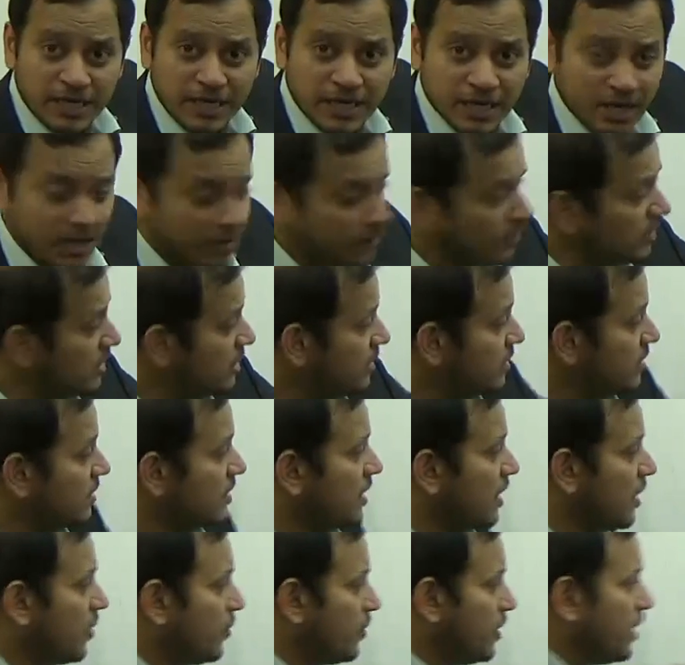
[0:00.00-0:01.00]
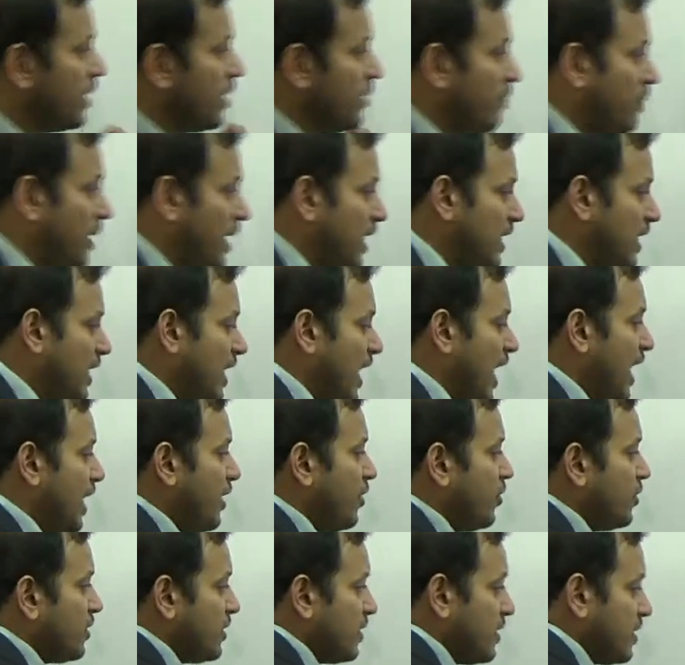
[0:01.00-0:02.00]
here which is surrounded by
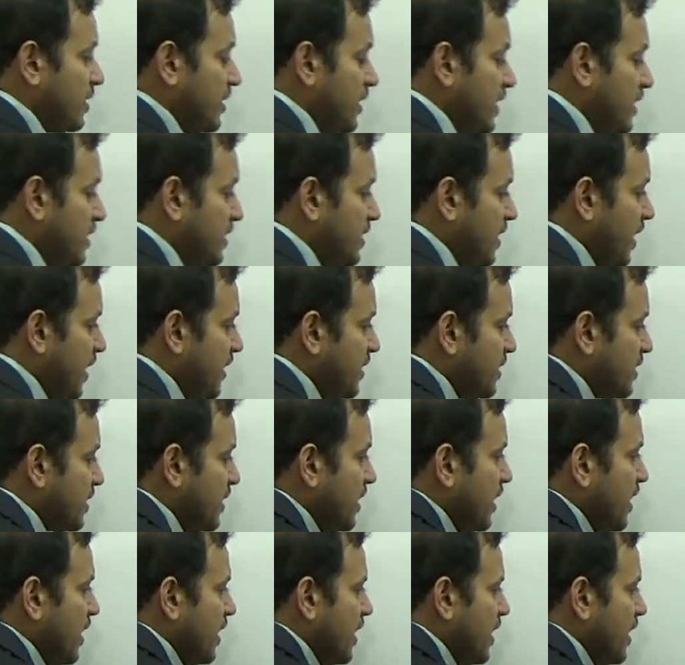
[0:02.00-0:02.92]
land on the three sides